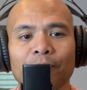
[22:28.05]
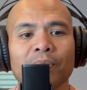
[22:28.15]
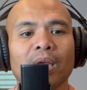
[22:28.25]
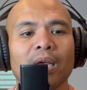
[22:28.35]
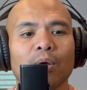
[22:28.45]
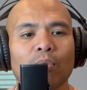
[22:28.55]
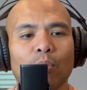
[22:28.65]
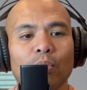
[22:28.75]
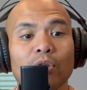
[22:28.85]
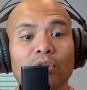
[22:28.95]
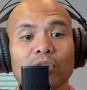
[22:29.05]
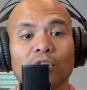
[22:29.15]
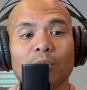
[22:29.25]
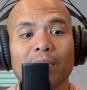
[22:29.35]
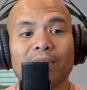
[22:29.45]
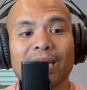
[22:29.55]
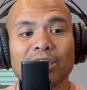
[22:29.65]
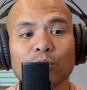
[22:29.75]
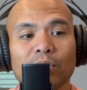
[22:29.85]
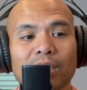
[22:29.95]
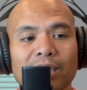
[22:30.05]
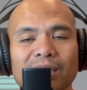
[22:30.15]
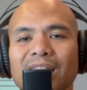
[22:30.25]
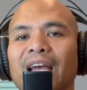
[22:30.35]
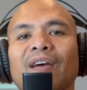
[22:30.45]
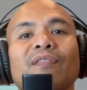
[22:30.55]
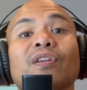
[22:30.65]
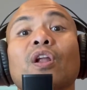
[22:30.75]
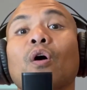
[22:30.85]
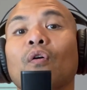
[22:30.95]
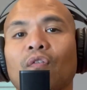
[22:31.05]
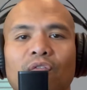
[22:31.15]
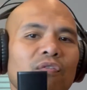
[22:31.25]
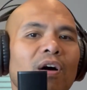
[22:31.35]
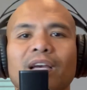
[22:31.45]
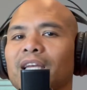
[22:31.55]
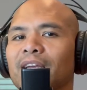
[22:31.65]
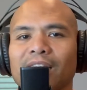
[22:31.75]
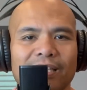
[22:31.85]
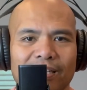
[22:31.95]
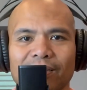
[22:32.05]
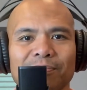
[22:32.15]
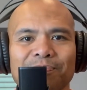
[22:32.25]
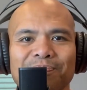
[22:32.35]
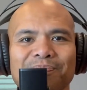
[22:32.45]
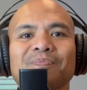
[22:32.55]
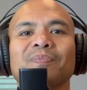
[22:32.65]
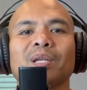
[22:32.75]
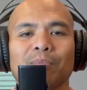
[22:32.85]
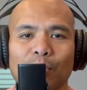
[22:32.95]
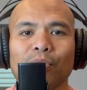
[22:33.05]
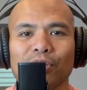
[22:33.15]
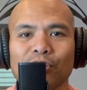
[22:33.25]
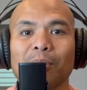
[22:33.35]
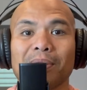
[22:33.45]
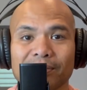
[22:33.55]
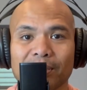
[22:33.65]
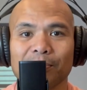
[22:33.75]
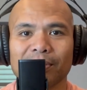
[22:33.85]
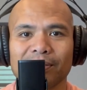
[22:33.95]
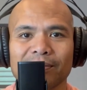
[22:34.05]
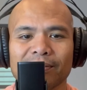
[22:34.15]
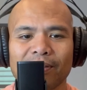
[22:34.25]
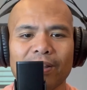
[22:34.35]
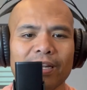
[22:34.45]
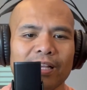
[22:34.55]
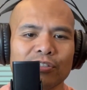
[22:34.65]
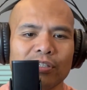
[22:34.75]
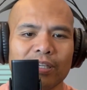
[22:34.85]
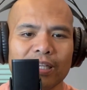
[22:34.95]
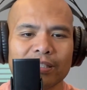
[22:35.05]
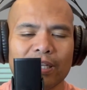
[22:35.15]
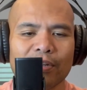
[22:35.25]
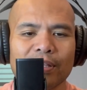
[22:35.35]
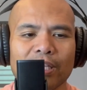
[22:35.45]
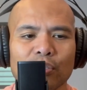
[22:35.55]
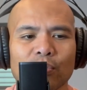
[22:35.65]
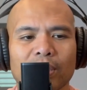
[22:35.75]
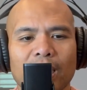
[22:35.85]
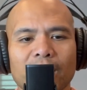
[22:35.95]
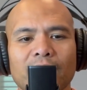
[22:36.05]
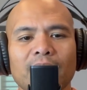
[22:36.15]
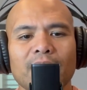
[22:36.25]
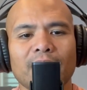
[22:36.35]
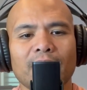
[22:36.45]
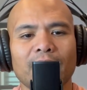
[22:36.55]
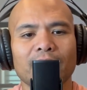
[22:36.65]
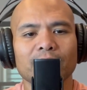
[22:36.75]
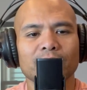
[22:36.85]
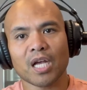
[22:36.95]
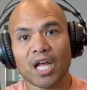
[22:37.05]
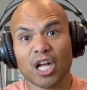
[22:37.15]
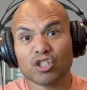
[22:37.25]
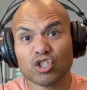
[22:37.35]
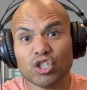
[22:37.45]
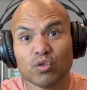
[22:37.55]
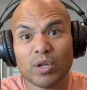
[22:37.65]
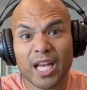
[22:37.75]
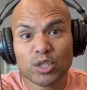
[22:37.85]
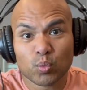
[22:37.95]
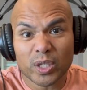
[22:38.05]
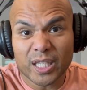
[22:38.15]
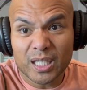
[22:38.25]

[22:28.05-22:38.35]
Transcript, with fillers: What we're going to talk about next week is I have no fucking idea, but we're going to talk about something. All right, I'll see you guys later. Thank you again, again, and and I'll see you next week.